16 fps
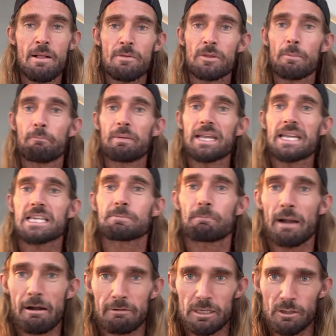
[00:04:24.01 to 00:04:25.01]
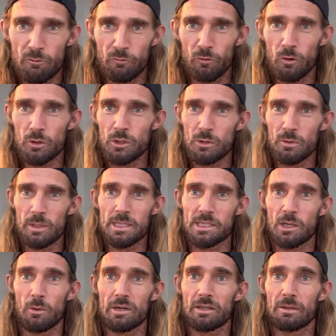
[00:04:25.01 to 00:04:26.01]
the biggest barrier for you is
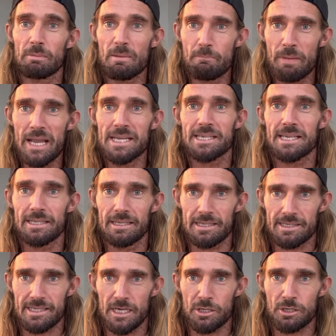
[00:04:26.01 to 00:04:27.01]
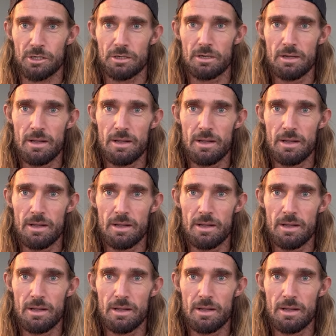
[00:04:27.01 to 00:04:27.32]
going to be pacing that session,